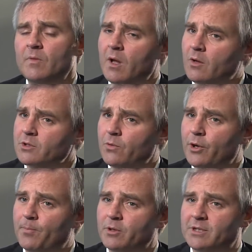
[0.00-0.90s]
Also,
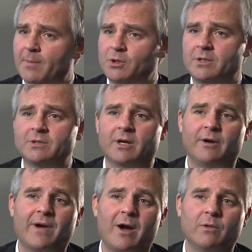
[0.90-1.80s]
their perceptions
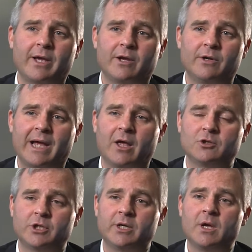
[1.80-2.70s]
of how Lake Erie
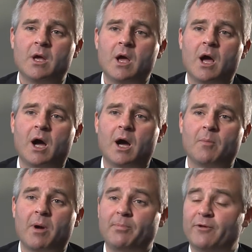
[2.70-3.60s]
algae
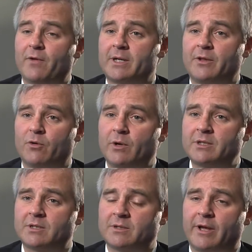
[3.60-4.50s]
might be affecting the
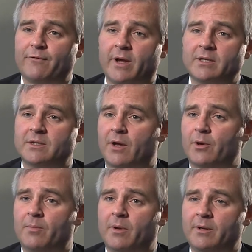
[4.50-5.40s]
risks they face
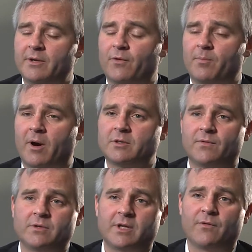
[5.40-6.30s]
in different parts
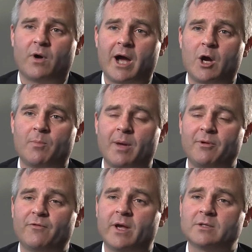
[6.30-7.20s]
of the state of Ohio might
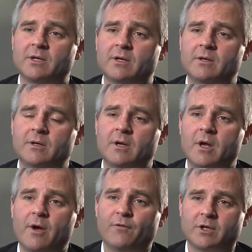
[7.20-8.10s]
be facing.
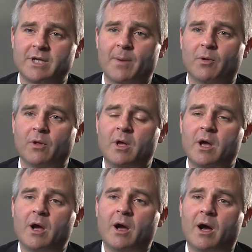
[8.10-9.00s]
For example,
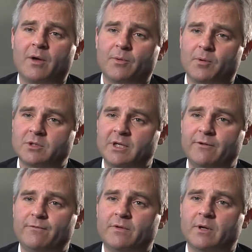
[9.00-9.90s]
the
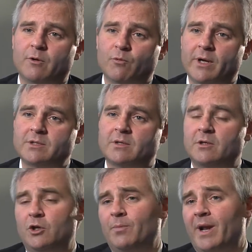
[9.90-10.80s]
perceived risk
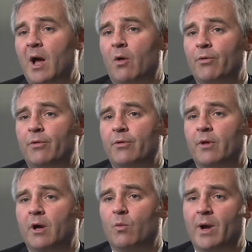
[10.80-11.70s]
to human health
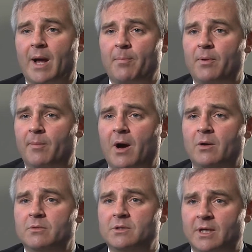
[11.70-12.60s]
went up
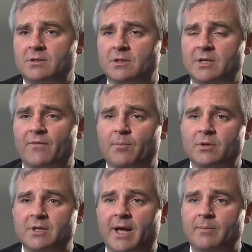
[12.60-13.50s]
about 6 to
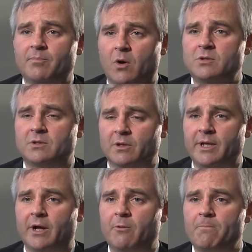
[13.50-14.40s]
7%
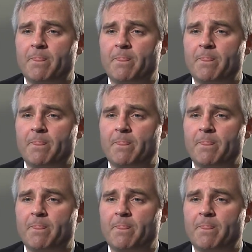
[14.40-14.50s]
post-Toledo,